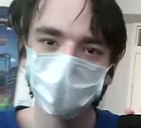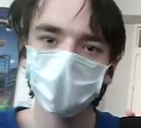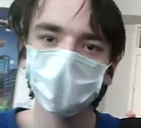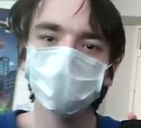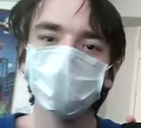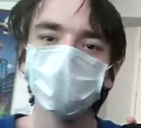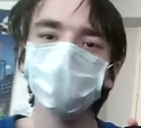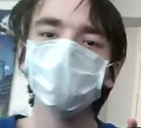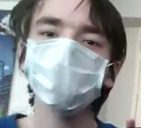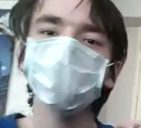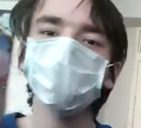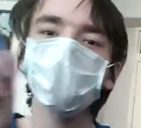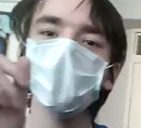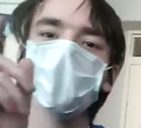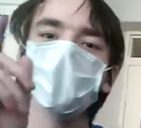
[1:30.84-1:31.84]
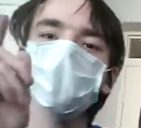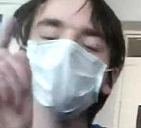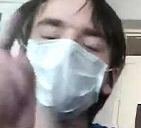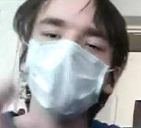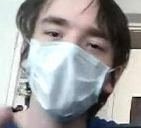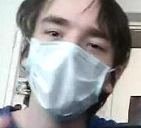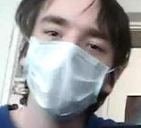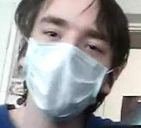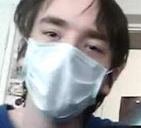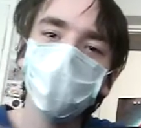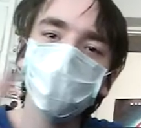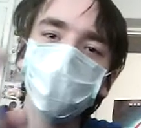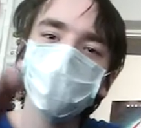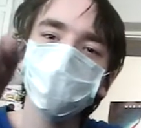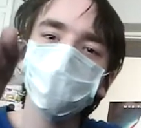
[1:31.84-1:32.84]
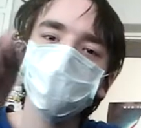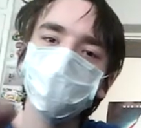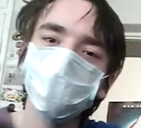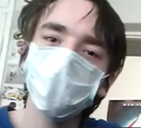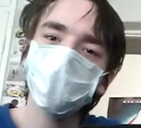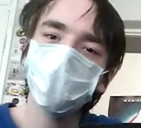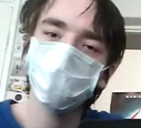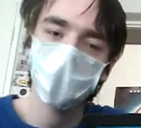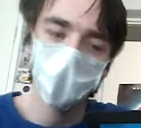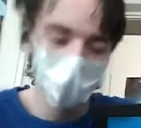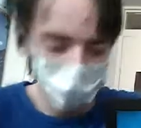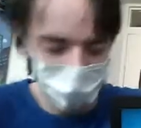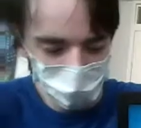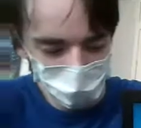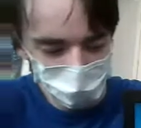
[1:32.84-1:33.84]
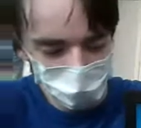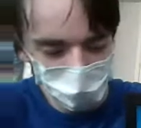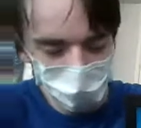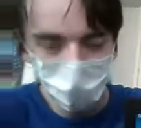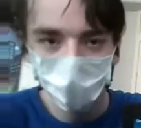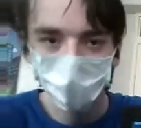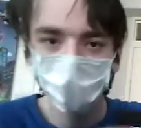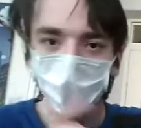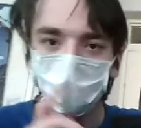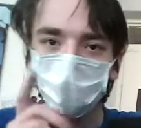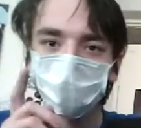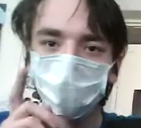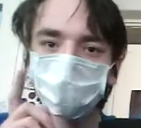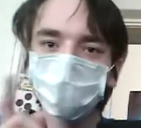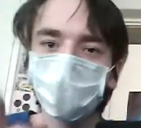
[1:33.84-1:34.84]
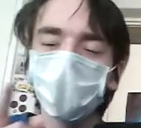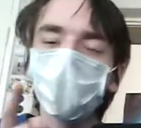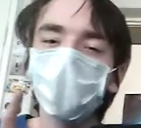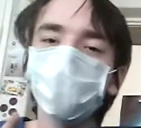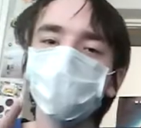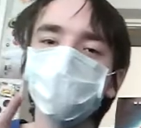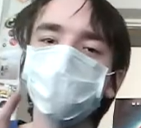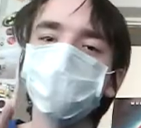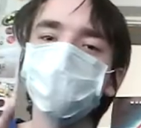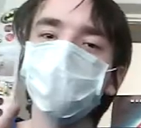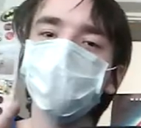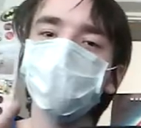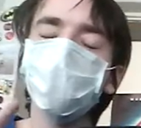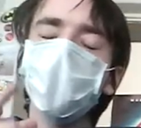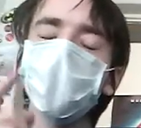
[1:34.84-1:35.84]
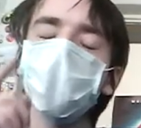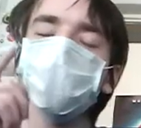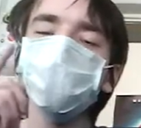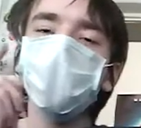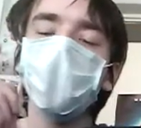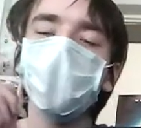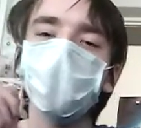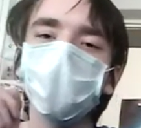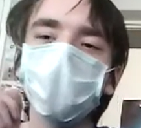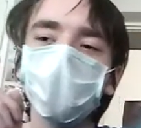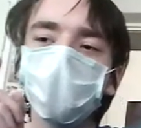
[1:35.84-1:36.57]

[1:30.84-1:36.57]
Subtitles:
This is Sirenhead vs. Slender Man. Sirenhead vs. Slender Man by...